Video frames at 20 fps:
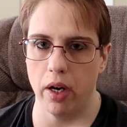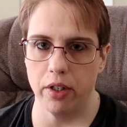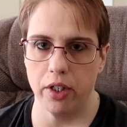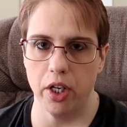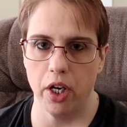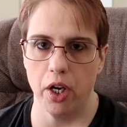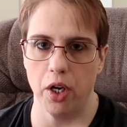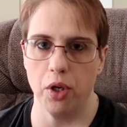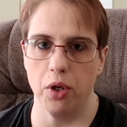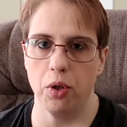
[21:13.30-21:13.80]

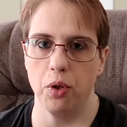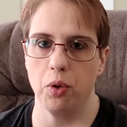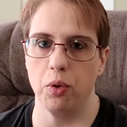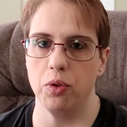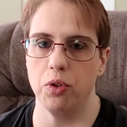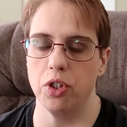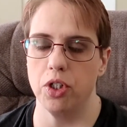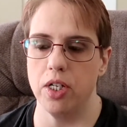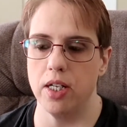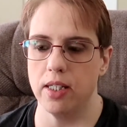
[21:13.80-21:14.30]

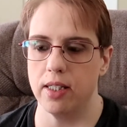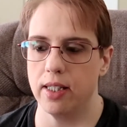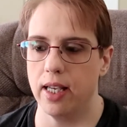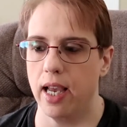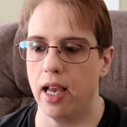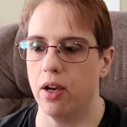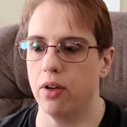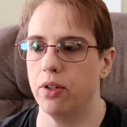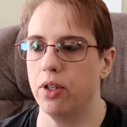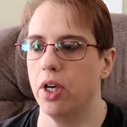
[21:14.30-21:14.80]
codes,
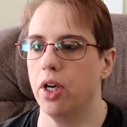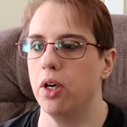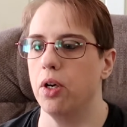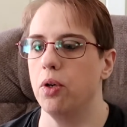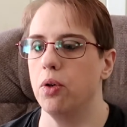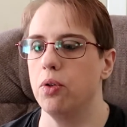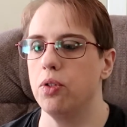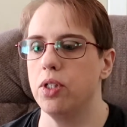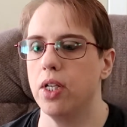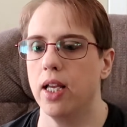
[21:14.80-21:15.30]
discount
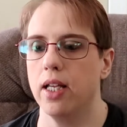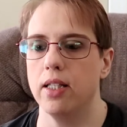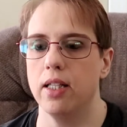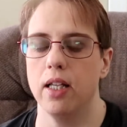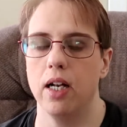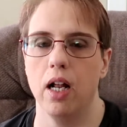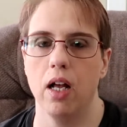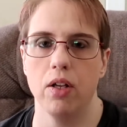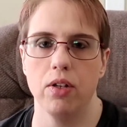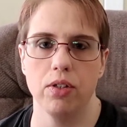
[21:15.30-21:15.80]
codes, and
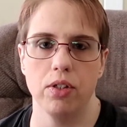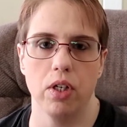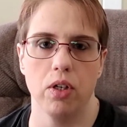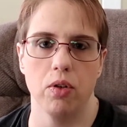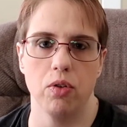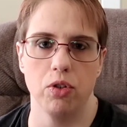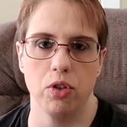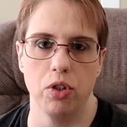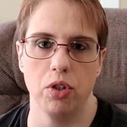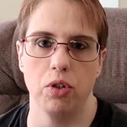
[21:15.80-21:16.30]
then also
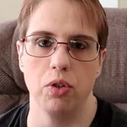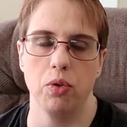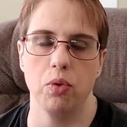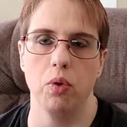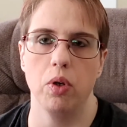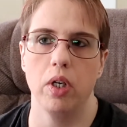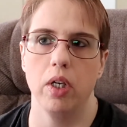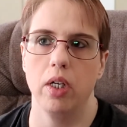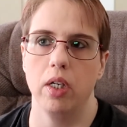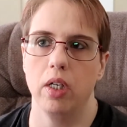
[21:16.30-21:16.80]

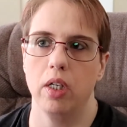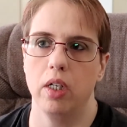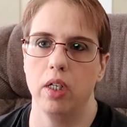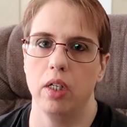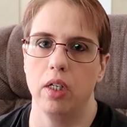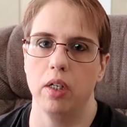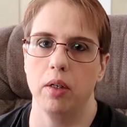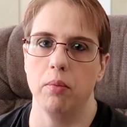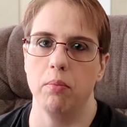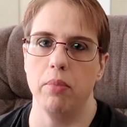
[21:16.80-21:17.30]
to
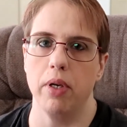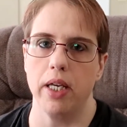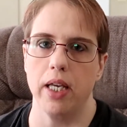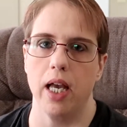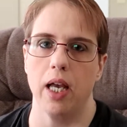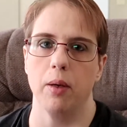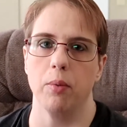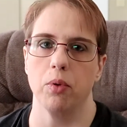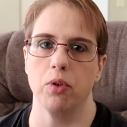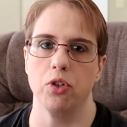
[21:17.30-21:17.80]
be
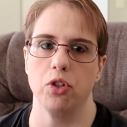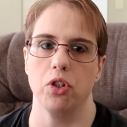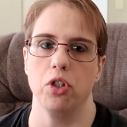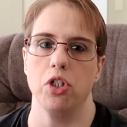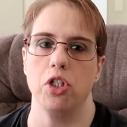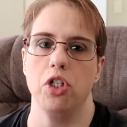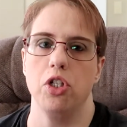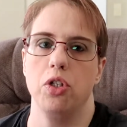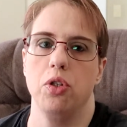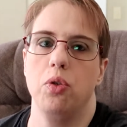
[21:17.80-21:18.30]
able to
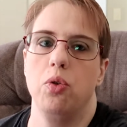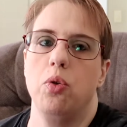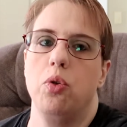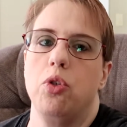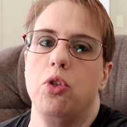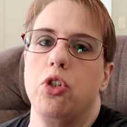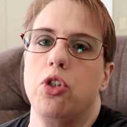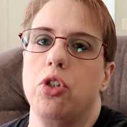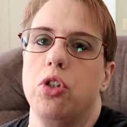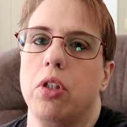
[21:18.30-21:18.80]

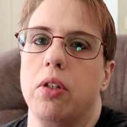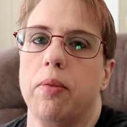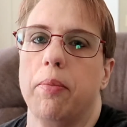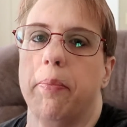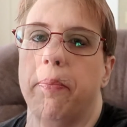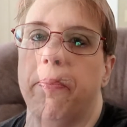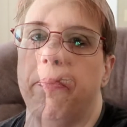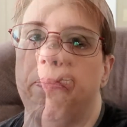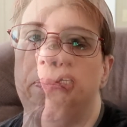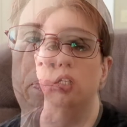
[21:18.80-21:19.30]
use
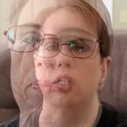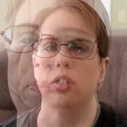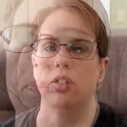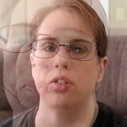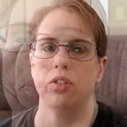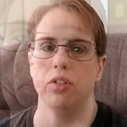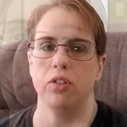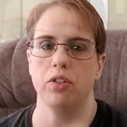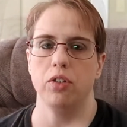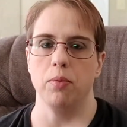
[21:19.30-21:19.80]

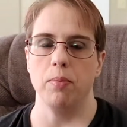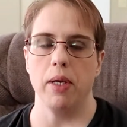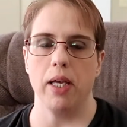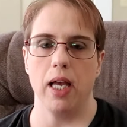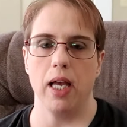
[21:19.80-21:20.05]
the